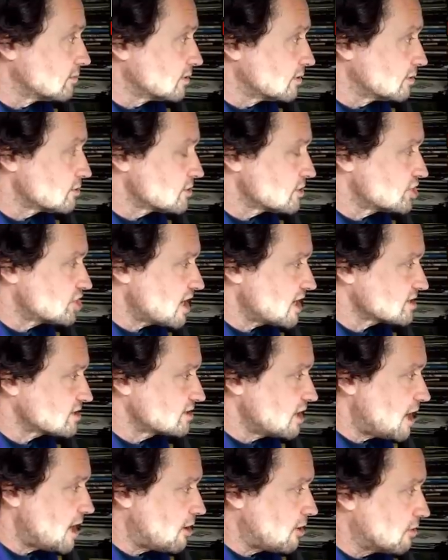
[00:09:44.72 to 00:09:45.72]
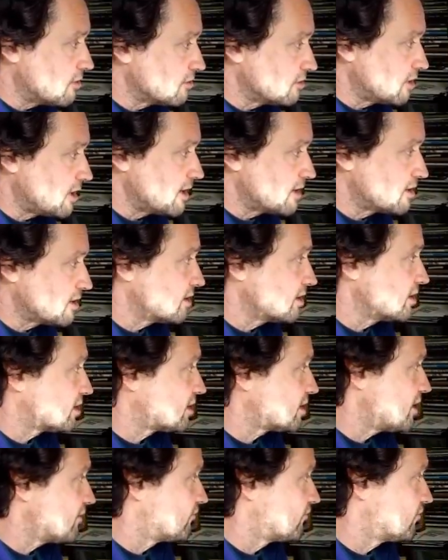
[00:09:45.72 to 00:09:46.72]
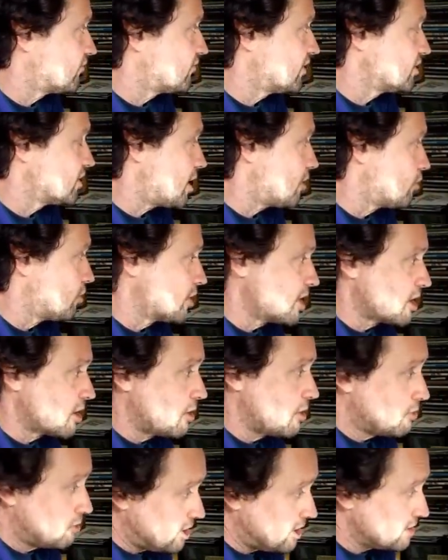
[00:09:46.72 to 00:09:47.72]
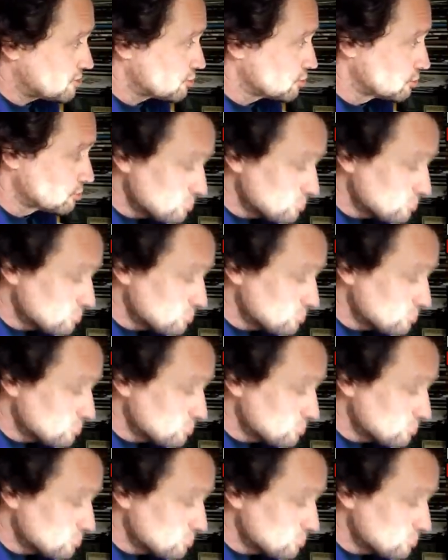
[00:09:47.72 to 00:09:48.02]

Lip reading: You see, just now, like half an hour ago, I should